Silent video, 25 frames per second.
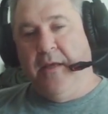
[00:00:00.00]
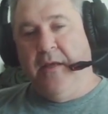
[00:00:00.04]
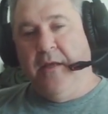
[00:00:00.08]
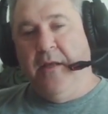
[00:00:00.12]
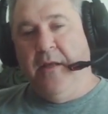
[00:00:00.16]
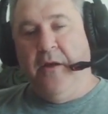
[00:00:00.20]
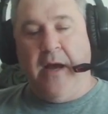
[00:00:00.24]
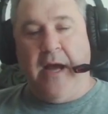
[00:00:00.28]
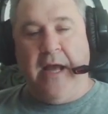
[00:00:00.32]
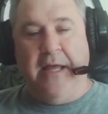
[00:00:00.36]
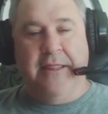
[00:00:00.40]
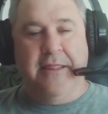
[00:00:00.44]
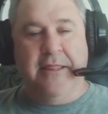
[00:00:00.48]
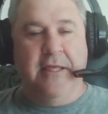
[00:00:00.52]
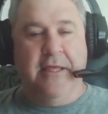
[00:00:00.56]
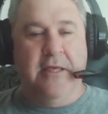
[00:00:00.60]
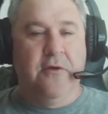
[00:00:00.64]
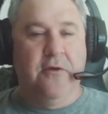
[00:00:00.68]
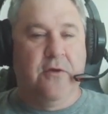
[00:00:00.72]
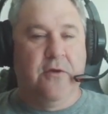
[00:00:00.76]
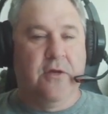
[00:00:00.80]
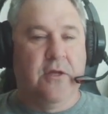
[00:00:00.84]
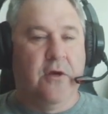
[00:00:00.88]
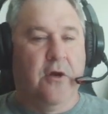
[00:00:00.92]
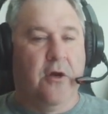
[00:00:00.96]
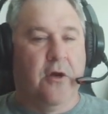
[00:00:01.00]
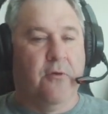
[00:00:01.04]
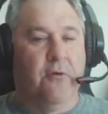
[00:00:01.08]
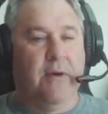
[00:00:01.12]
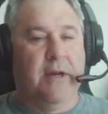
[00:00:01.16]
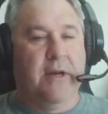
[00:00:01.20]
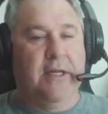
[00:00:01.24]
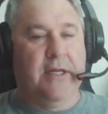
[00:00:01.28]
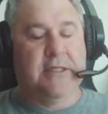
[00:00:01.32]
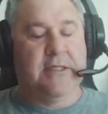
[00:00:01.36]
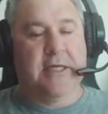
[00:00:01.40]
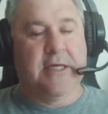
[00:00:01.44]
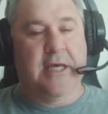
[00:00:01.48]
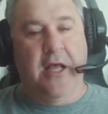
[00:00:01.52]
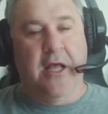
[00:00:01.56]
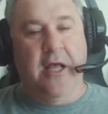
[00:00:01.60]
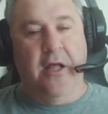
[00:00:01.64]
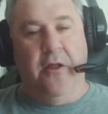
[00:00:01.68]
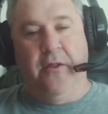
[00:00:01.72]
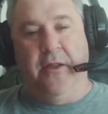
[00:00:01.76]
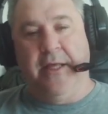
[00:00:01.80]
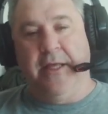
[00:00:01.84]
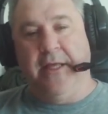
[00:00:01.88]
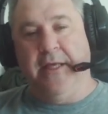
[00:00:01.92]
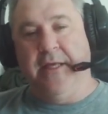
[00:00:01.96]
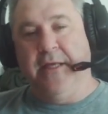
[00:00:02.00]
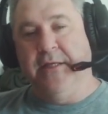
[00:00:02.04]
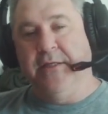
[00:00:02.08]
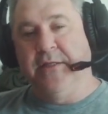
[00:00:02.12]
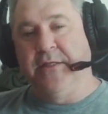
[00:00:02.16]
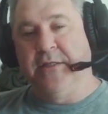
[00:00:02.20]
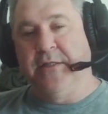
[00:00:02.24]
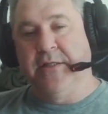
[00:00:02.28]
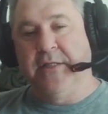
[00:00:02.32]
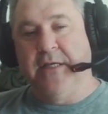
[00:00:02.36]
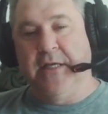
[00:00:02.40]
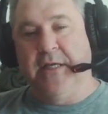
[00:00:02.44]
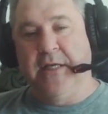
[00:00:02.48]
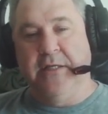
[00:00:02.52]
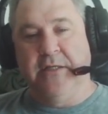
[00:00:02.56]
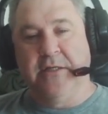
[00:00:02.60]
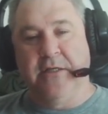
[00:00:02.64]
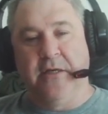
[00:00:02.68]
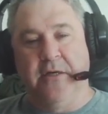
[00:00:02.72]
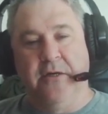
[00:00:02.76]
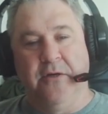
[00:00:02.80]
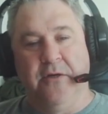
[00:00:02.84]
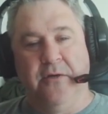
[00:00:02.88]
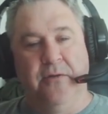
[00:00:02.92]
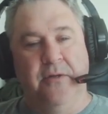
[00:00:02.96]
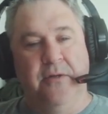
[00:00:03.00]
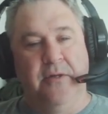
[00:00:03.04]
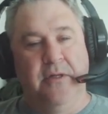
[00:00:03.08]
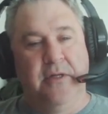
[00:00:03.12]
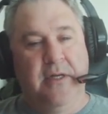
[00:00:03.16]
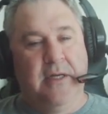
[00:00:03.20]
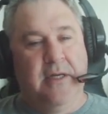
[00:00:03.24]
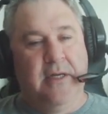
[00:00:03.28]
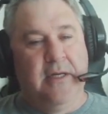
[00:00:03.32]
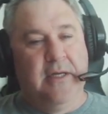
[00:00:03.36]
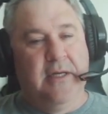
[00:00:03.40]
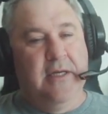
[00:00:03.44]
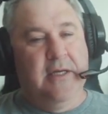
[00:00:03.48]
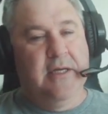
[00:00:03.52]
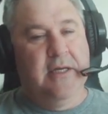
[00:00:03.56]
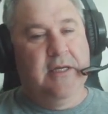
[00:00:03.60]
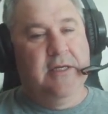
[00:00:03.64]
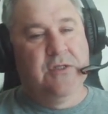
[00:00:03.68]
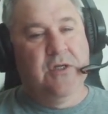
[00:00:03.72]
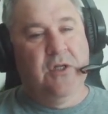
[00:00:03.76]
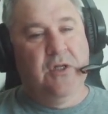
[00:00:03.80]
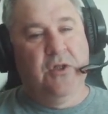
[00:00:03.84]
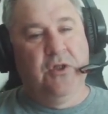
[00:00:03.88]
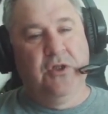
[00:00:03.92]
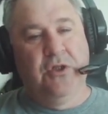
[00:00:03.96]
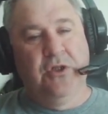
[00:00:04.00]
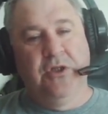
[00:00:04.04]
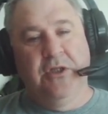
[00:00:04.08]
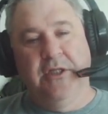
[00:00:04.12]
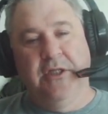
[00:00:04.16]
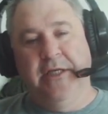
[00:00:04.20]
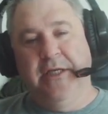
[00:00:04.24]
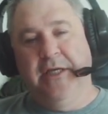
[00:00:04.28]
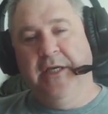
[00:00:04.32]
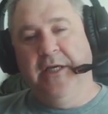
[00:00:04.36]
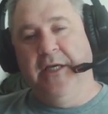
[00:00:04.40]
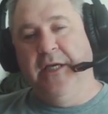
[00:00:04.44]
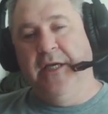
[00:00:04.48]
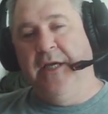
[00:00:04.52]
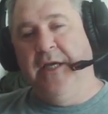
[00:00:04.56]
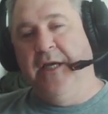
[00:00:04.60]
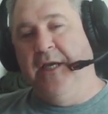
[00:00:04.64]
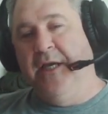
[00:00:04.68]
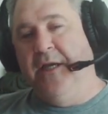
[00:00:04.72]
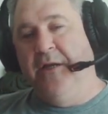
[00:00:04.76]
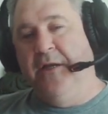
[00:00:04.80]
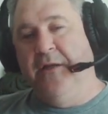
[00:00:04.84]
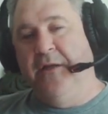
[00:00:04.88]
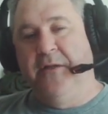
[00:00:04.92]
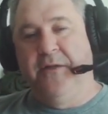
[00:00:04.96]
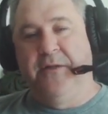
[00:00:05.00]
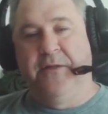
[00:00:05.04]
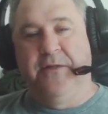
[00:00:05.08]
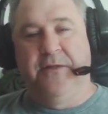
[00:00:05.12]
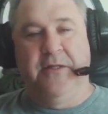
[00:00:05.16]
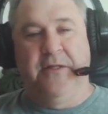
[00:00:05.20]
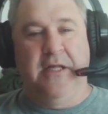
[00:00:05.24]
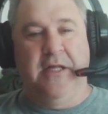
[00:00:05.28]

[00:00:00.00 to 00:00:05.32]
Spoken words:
I think you can already tell like his skin tone is a little